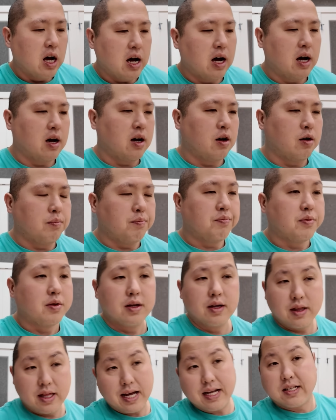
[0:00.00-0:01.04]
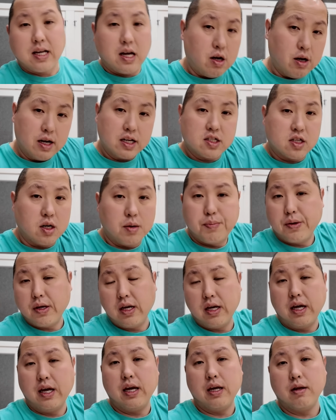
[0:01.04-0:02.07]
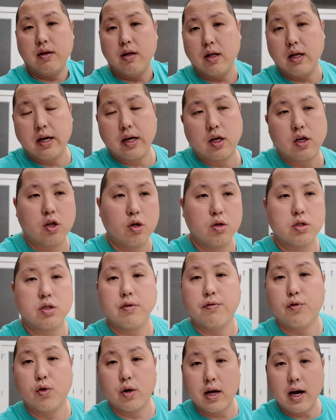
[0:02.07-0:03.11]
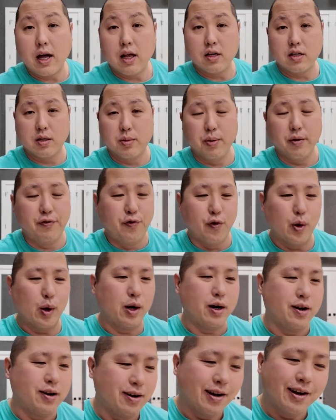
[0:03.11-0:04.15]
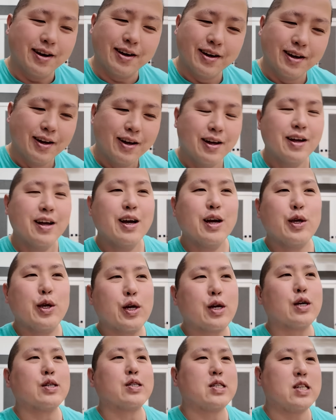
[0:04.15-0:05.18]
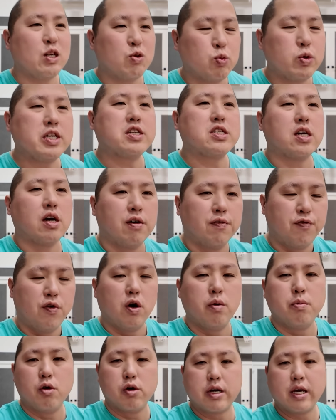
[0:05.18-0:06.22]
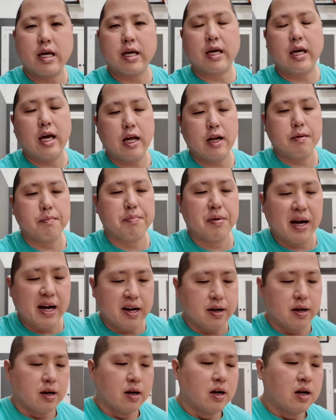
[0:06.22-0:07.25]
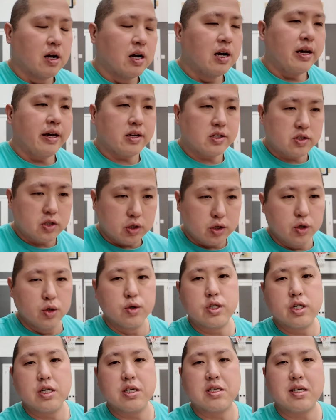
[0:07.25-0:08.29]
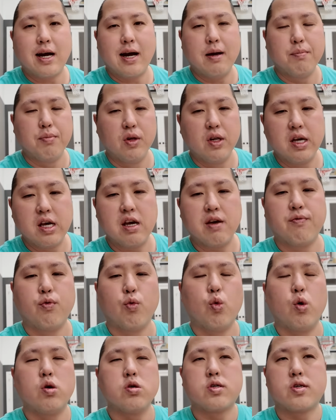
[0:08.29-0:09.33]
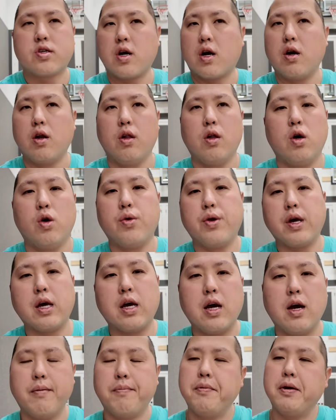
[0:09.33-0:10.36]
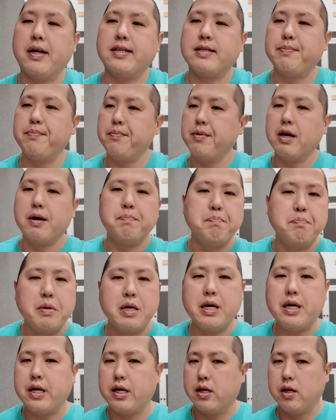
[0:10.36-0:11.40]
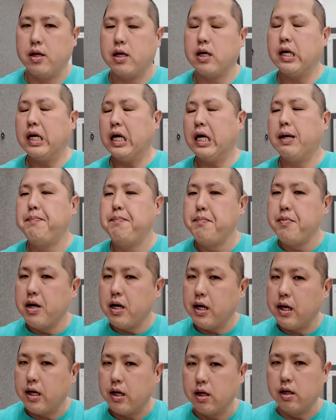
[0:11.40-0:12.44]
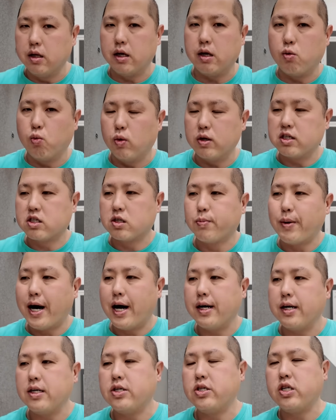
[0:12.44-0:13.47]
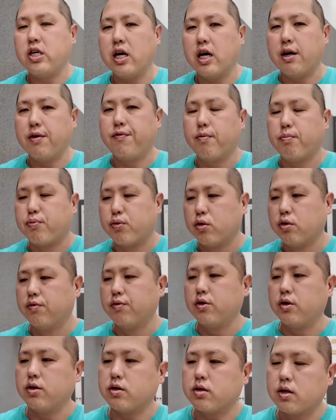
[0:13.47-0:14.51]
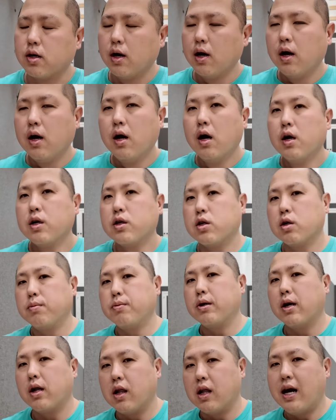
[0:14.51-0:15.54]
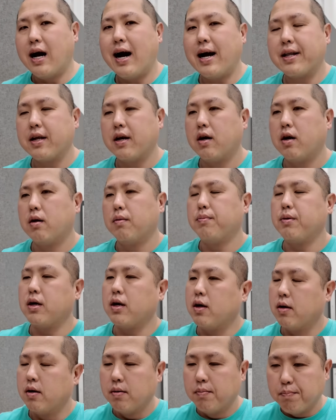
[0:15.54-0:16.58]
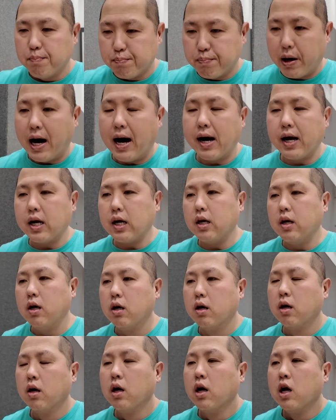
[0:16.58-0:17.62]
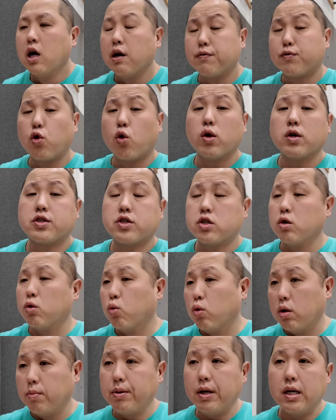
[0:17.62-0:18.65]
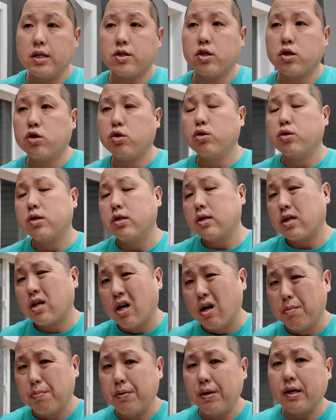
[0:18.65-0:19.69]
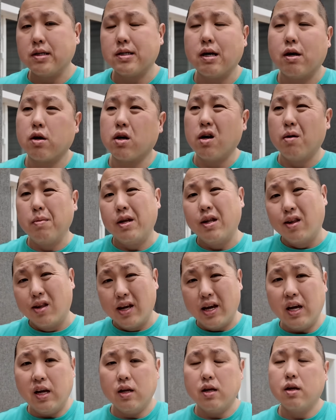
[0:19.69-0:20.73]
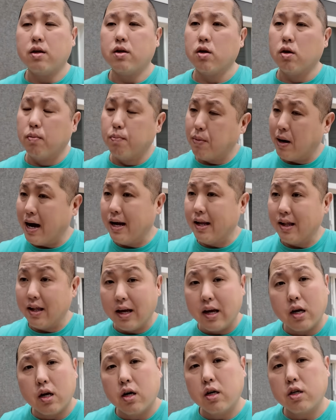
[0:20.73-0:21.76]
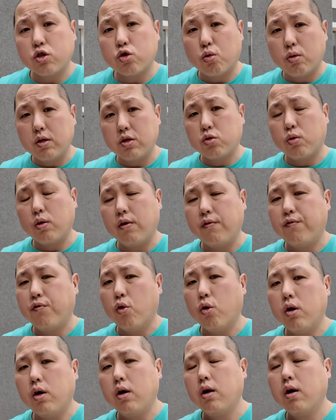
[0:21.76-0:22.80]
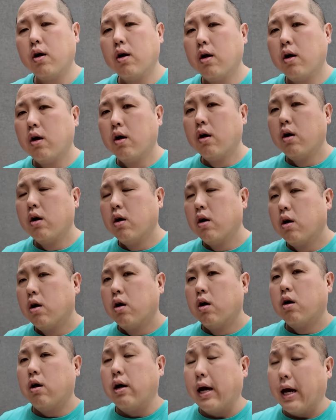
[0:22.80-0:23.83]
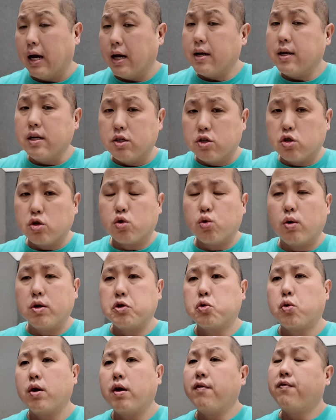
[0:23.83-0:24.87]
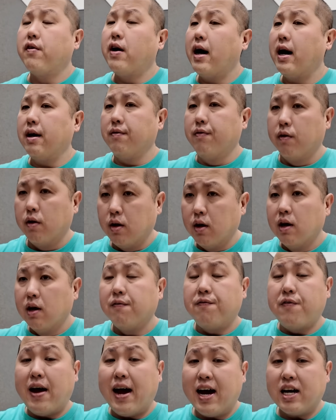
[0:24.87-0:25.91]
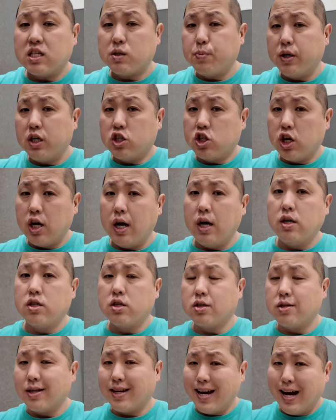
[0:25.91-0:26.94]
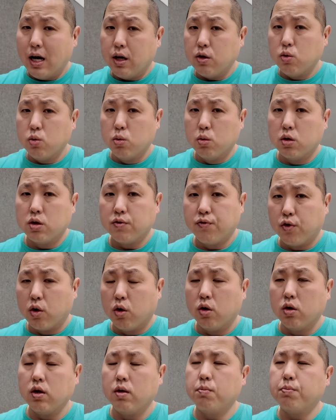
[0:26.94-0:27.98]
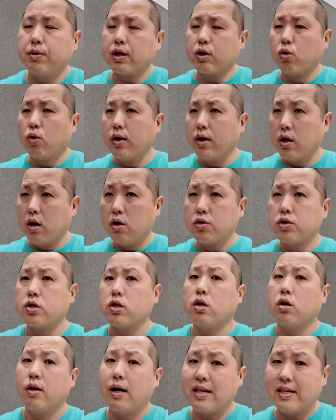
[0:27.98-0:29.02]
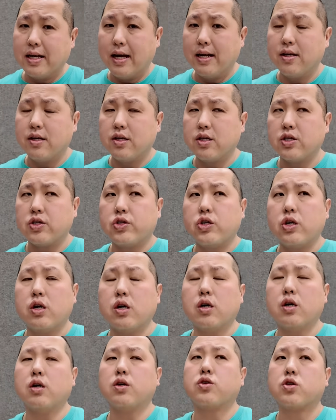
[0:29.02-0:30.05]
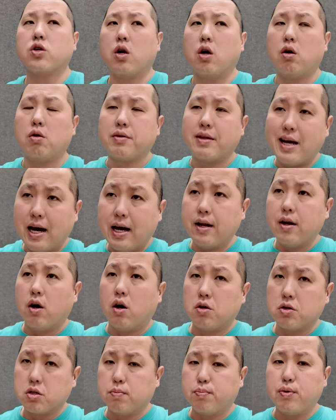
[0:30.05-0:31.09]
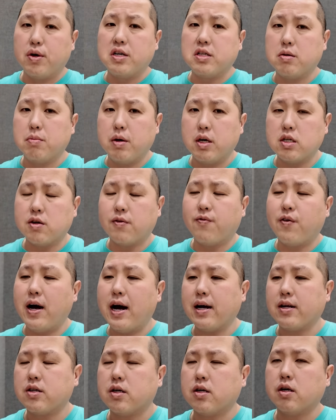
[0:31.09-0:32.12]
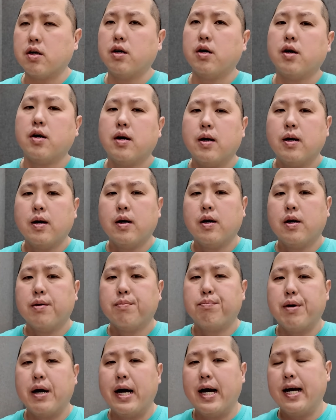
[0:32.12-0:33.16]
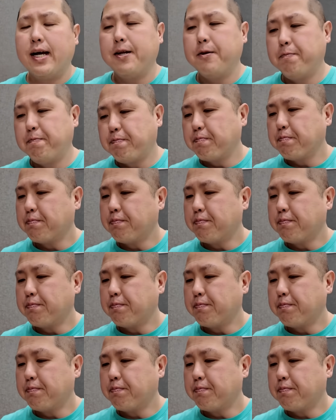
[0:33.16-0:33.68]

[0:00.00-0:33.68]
That's how XRP hit like close to $4 before. You're going to see retail FOMO kick in, but institutions, I believe, will start loading up immediately with spot ETF approvals. There'll be a lot that I'll be buying. Of course, there will be institutions and companies that will come in late. They'll buy later in 2024 and into 2025. FASB changes the counting rules for holding Bitcoin also at the end of this year. So that also plays a major factor. But